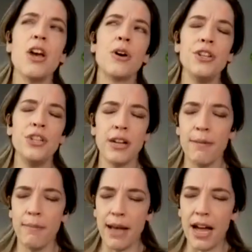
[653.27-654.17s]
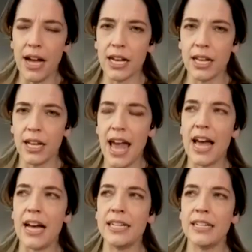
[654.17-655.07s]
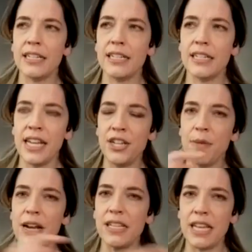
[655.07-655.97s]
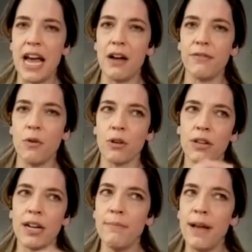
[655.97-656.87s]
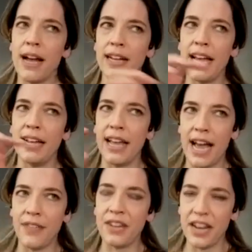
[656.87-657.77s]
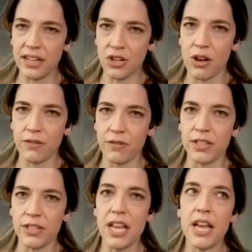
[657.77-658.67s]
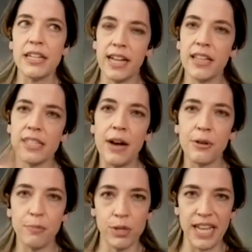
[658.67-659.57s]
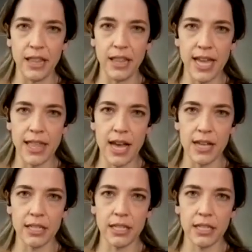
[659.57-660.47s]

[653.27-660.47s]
Could you come back and teach my staff, or come back and at the next conference, tell us how to present like that?